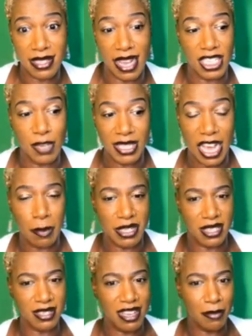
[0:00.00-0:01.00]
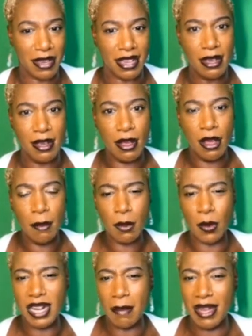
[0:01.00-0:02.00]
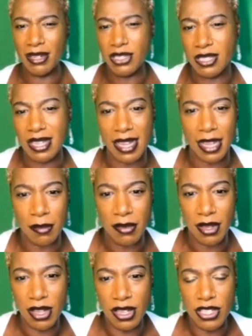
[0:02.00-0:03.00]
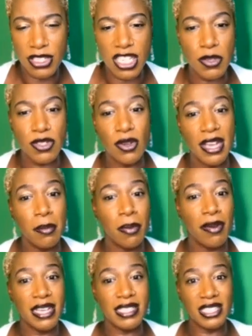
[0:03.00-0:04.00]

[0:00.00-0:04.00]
Like she was happy to see me, but when I mentioned him, she was not impressed.